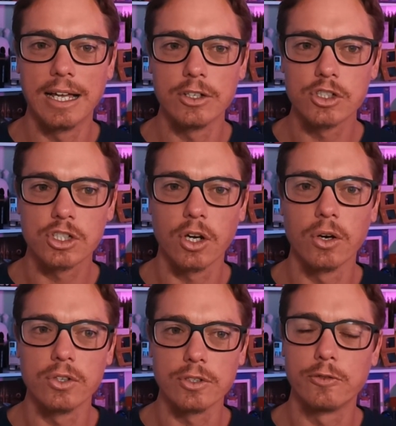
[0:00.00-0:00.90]

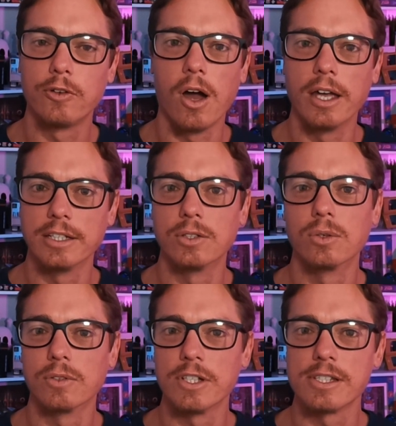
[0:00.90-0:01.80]
show to find in
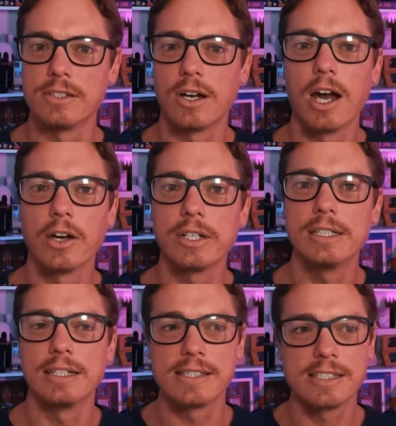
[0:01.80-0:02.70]
all of its
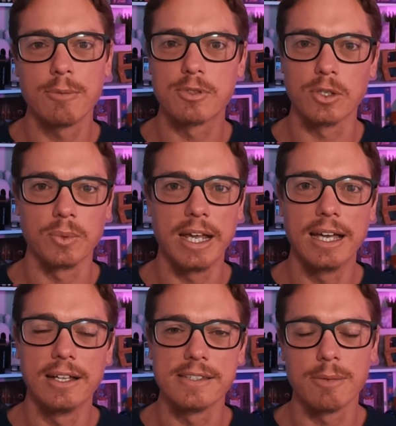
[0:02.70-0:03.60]
entirety. It skips
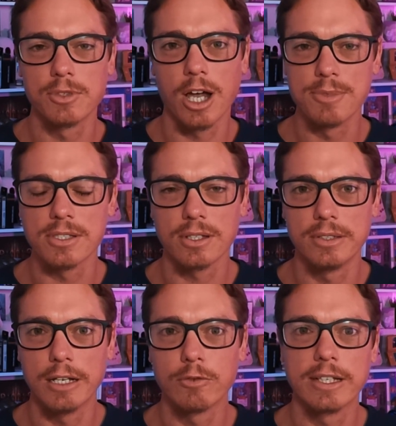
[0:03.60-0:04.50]
around. Sometimes it's on
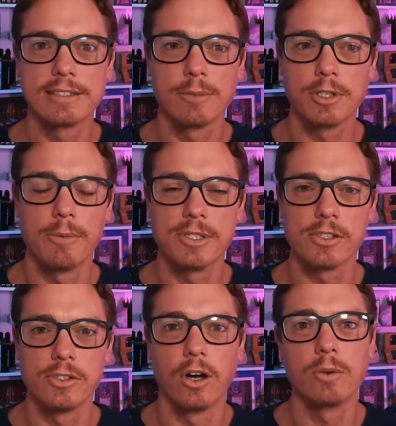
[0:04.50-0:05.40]
Netflix, sometimes
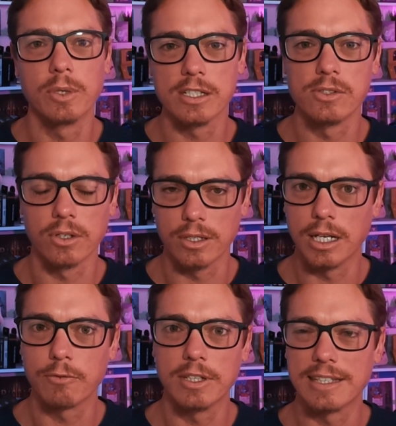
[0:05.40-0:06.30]
it's not. When it's not on
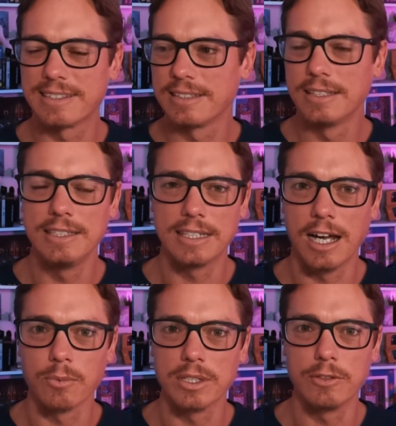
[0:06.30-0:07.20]
Netflix, you
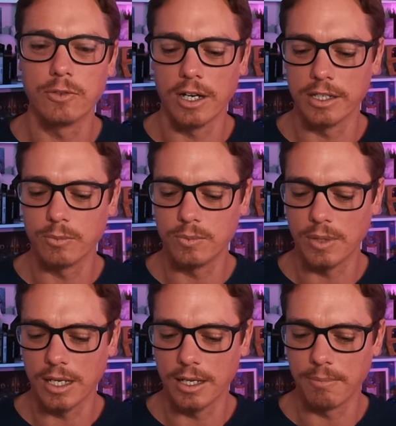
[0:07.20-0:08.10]
can't really find it
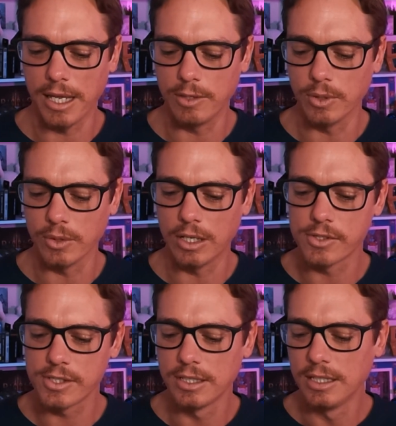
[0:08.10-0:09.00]
anywhere
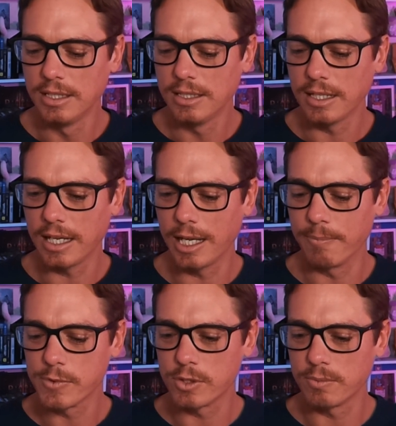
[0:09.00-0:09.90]
else.
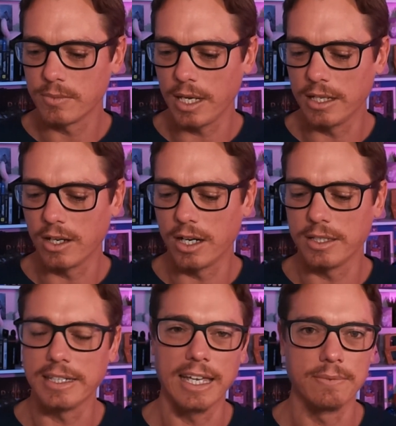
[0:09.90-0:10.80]

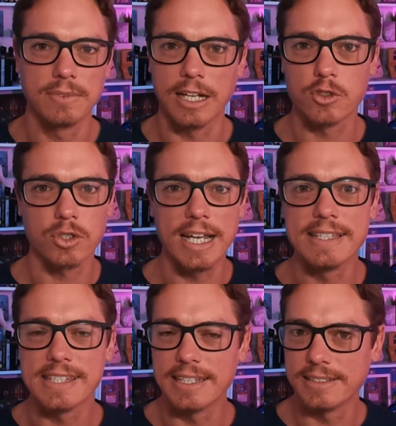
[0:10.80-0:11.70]
Again, that
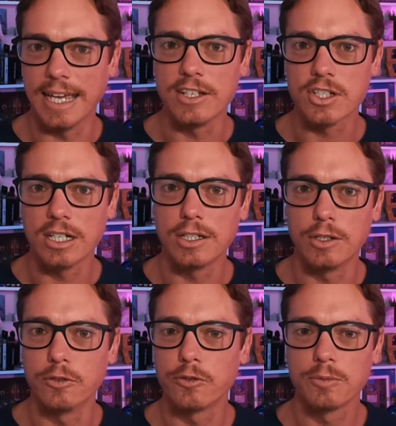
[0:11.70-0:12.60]
transient nature
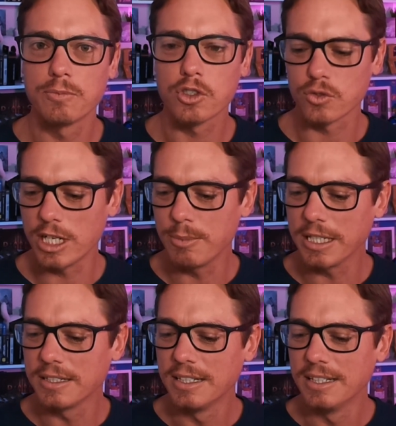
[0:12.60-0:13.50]
of
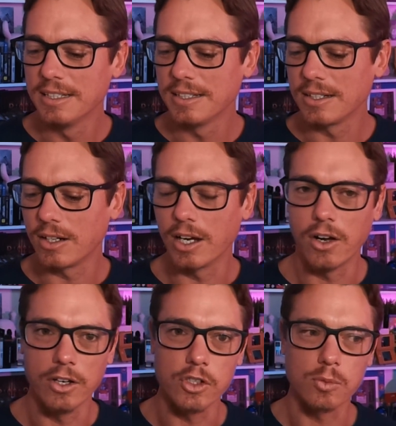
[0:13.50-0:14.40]
streaming,
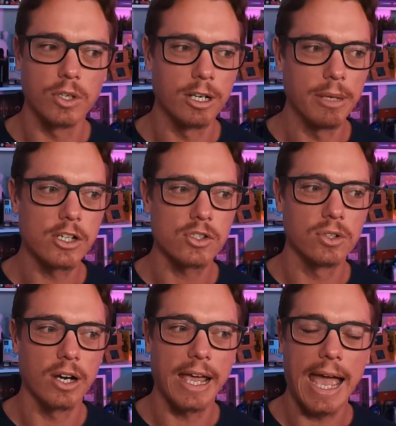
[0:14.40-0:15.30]
I just wanted to make
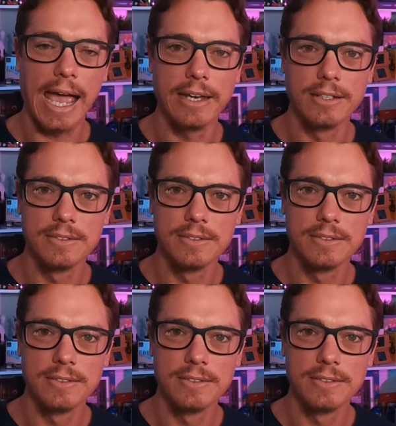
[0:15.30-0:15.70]
sure I had